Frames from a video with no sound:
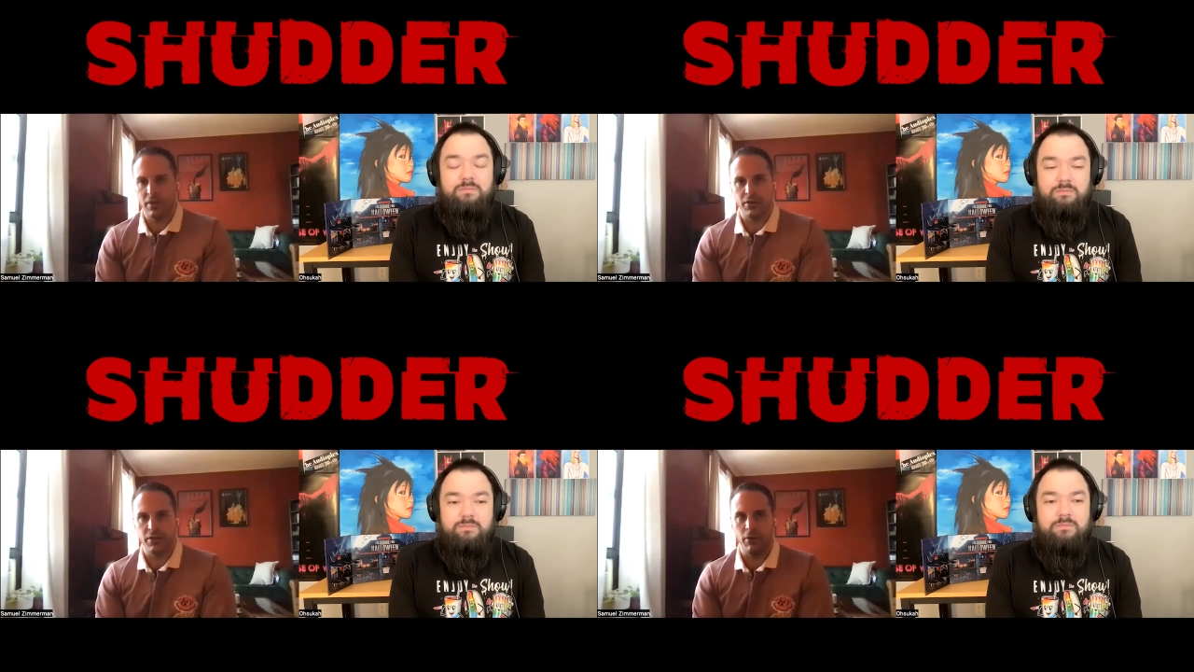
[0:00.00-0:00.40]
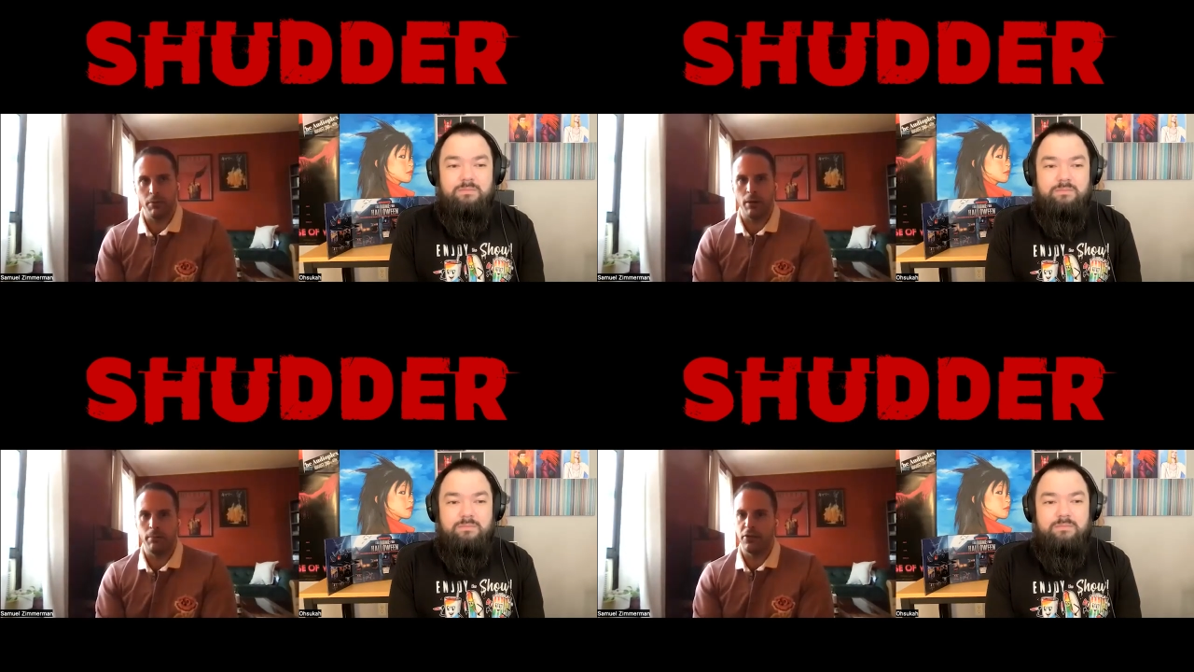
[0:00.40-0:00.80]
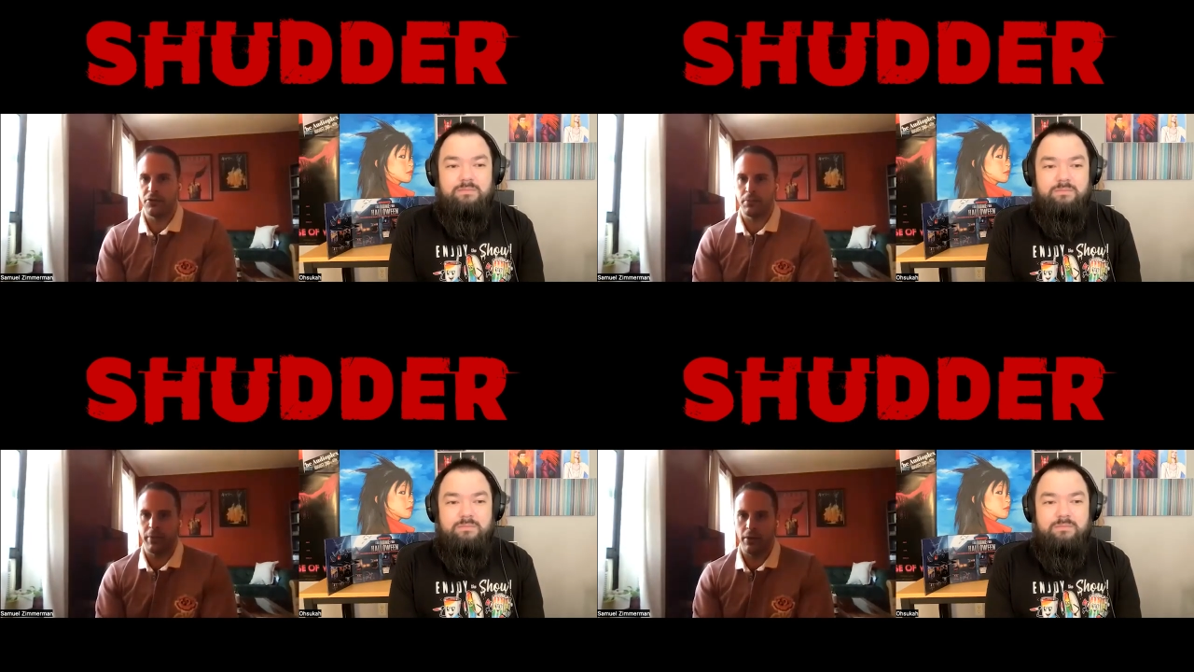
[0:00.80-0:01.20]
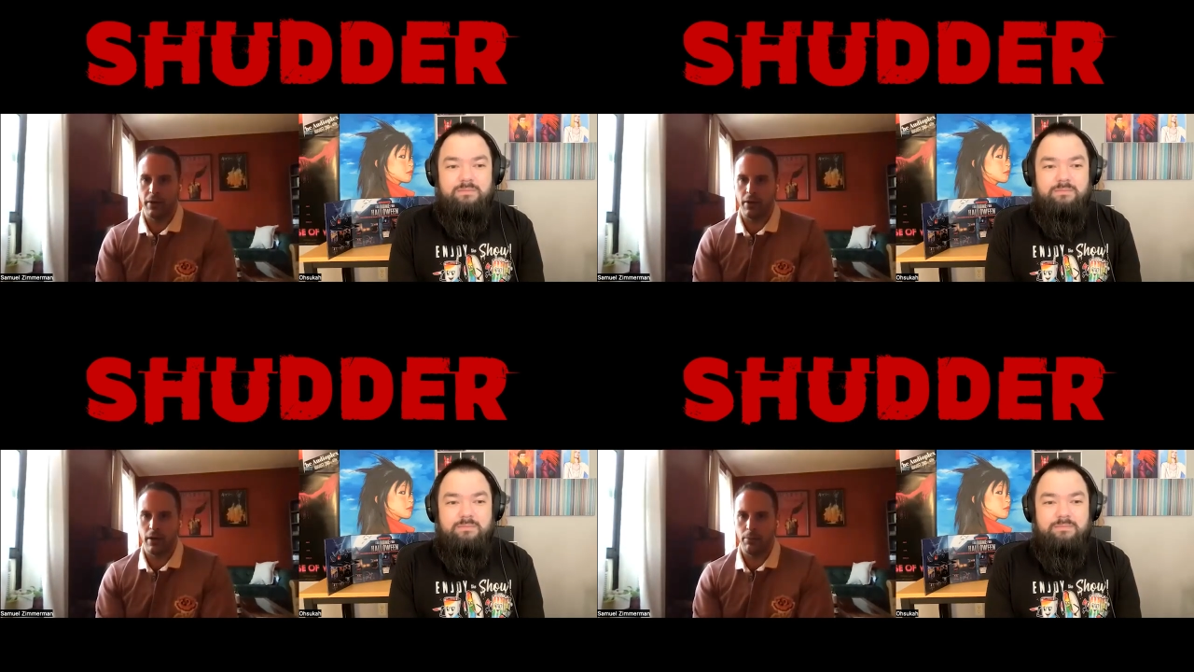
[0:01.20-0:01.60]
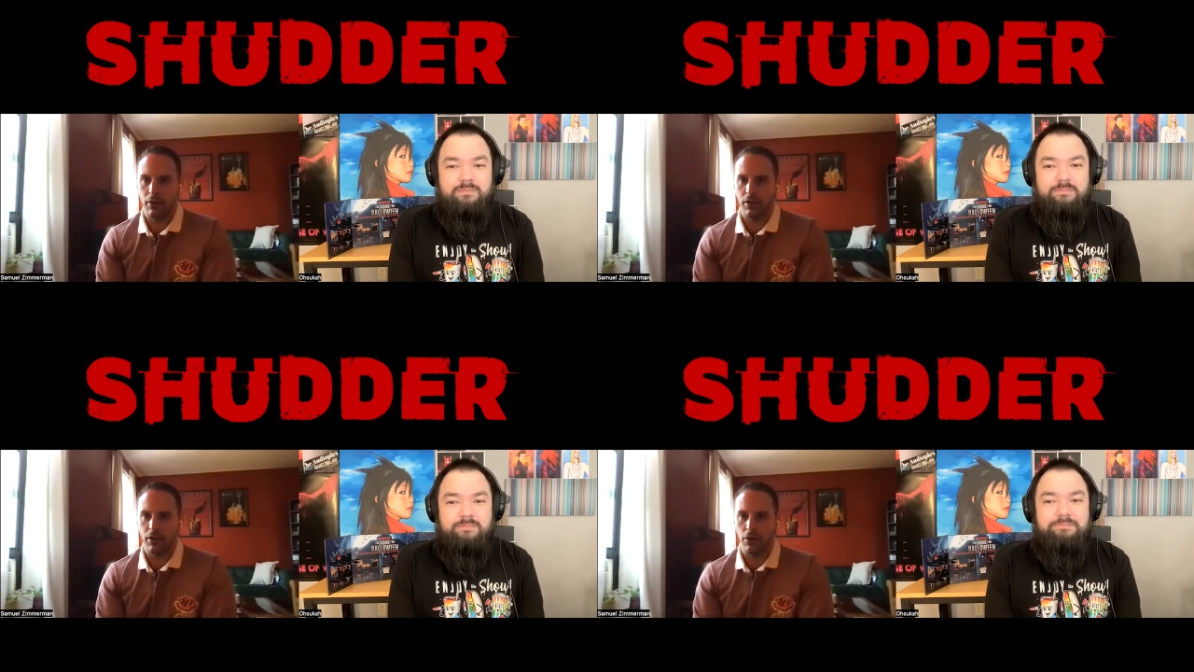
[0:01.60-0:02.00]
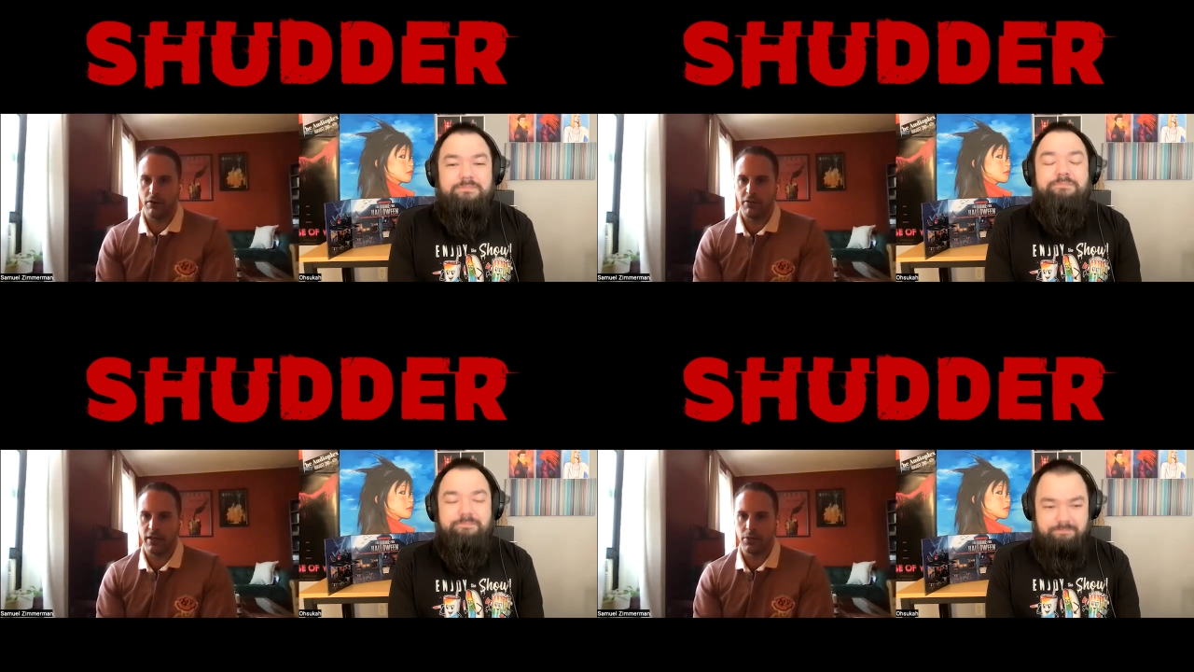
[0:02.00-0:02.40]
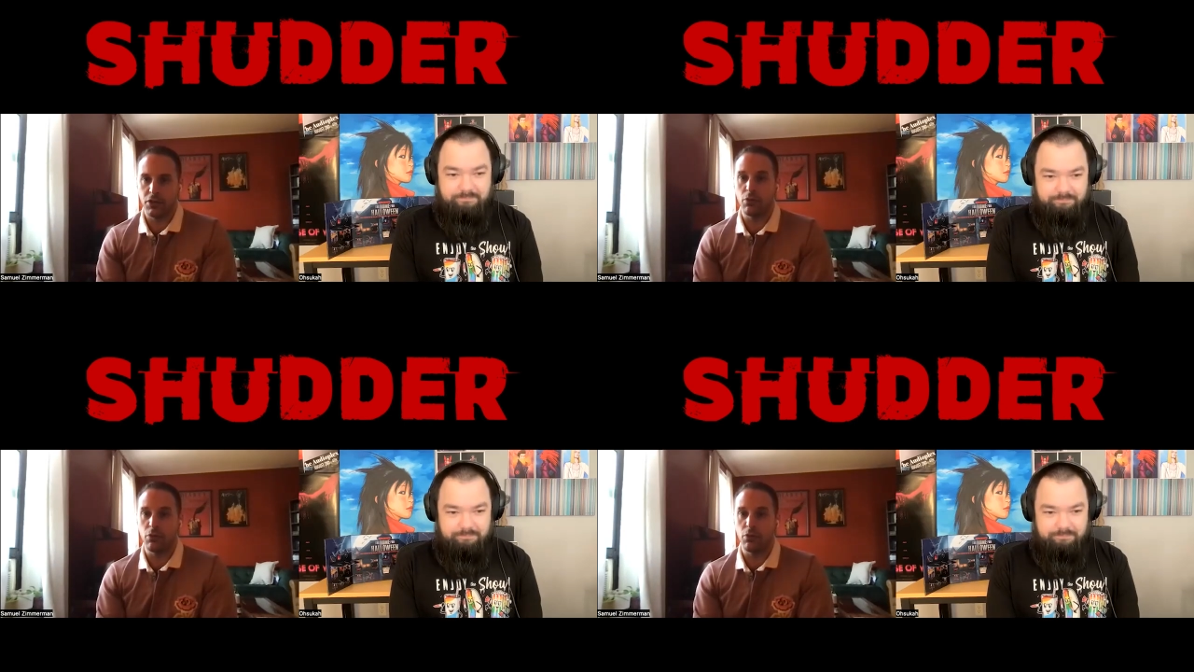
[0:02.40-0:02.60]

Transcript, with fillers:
Speaker 1: There's a film called Mother Superior at Brooklyn Horror Fest,